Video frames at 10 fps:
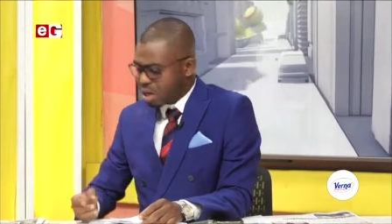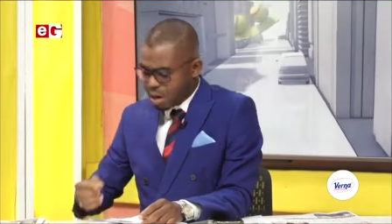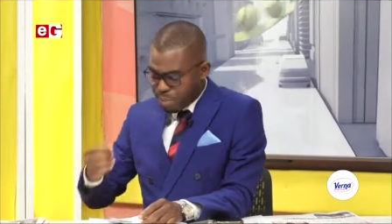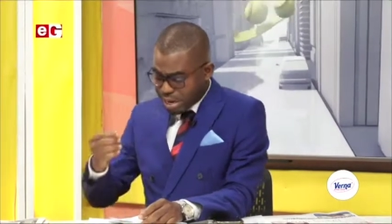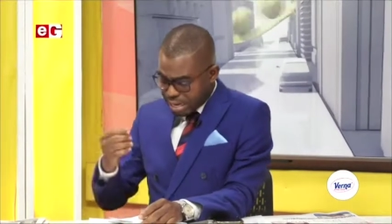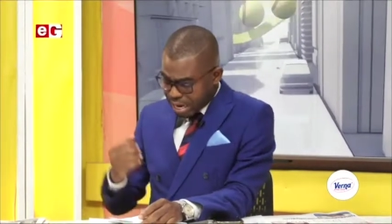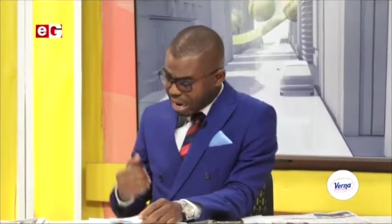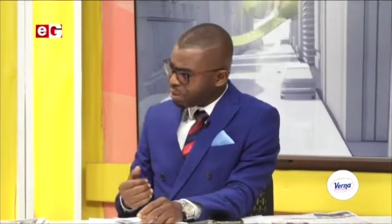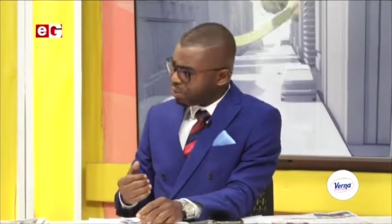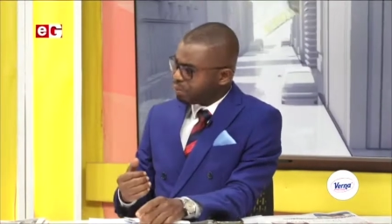but
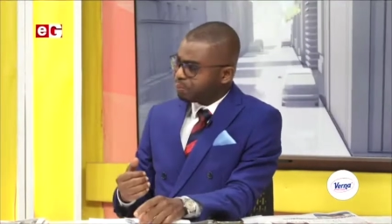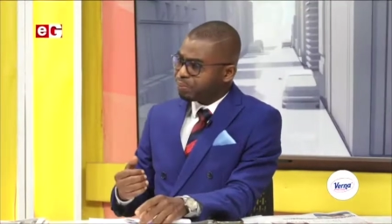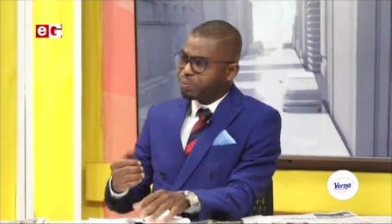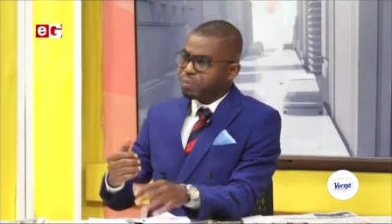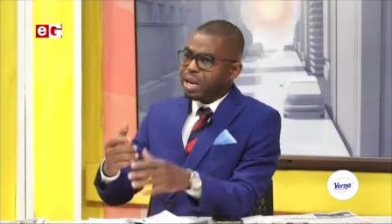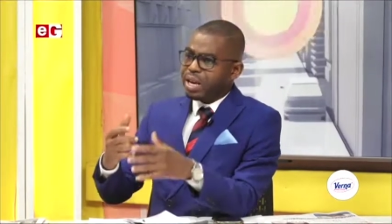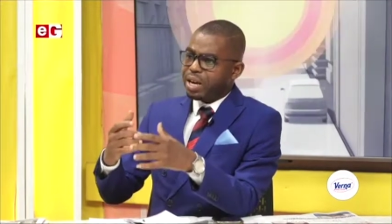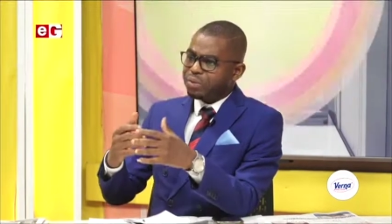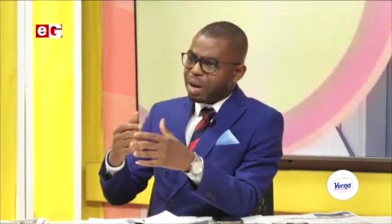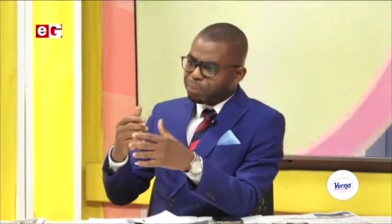now
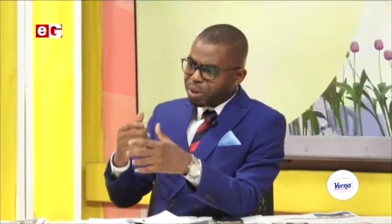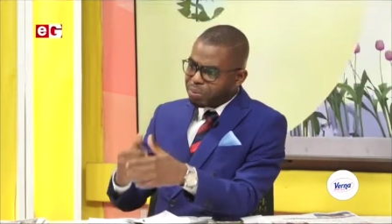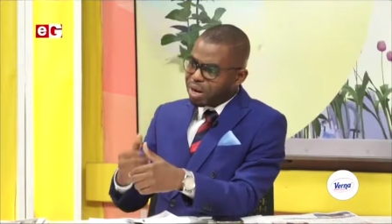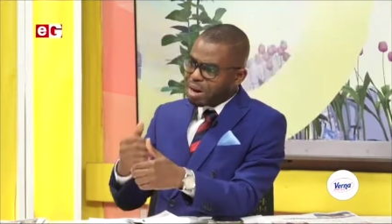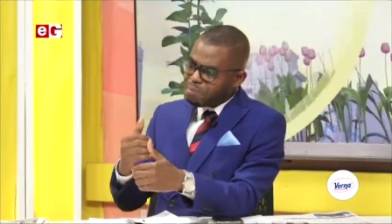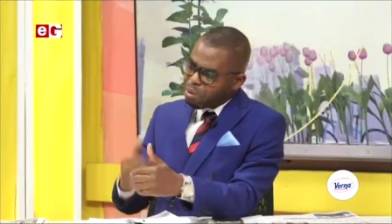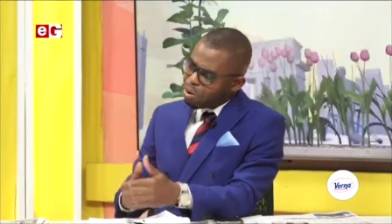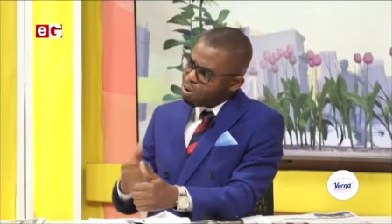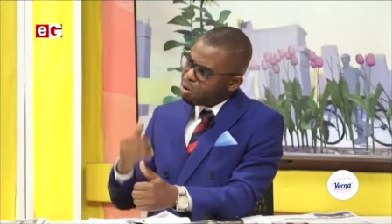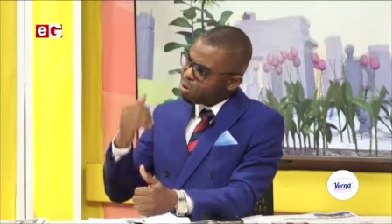if people are
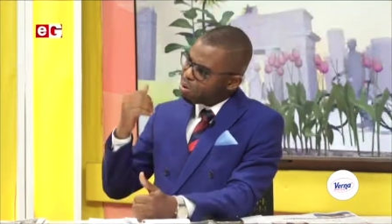more